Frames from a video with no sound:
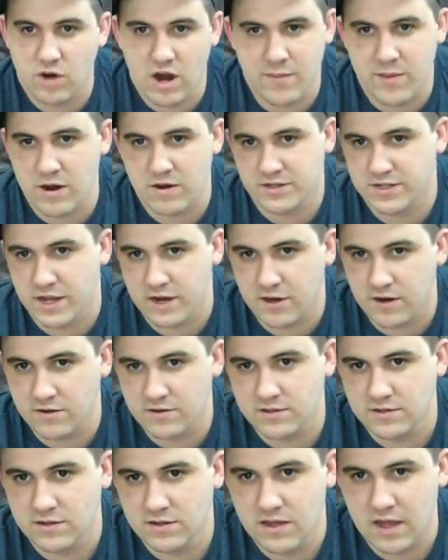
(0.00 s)
Primaris
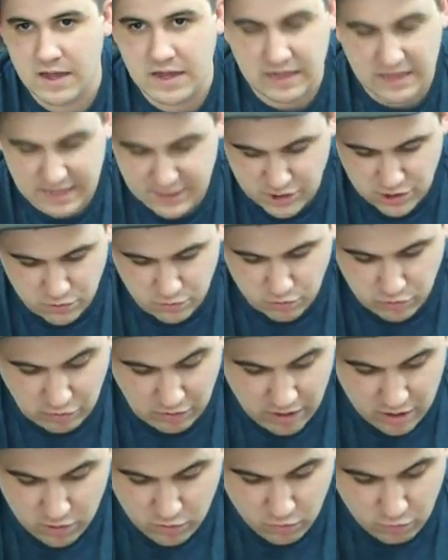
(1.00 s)
Psykers. Right. Unless you
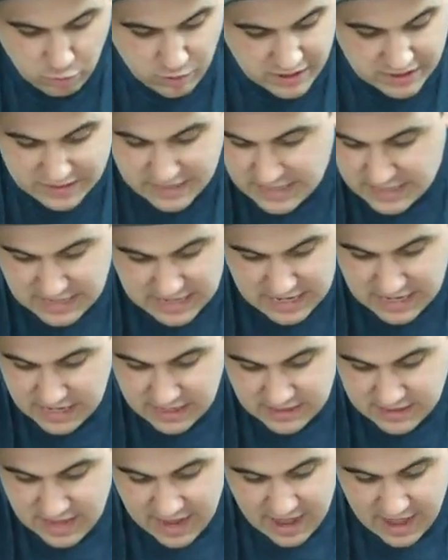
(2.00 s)
really
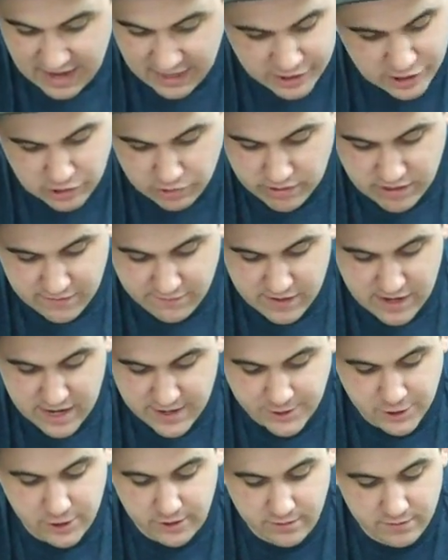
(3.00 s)
need that extra
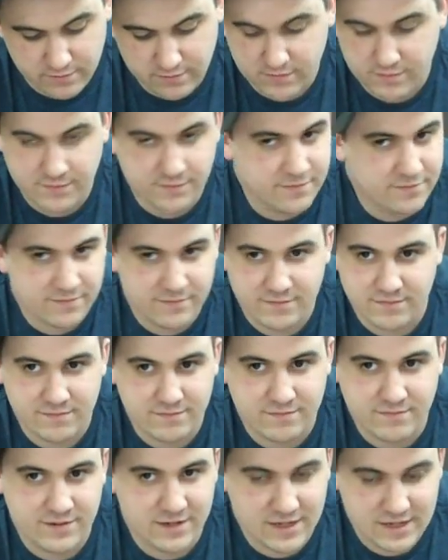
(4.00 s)
divination.
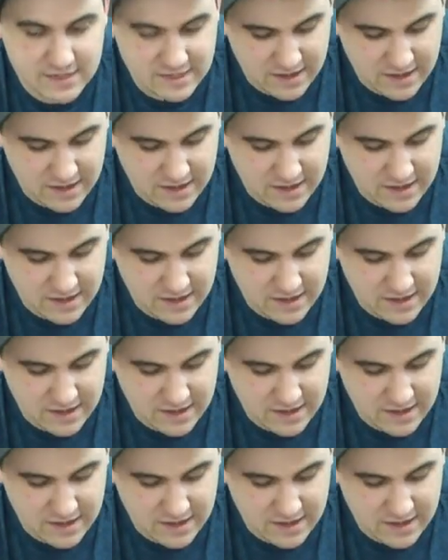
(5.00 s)
Right.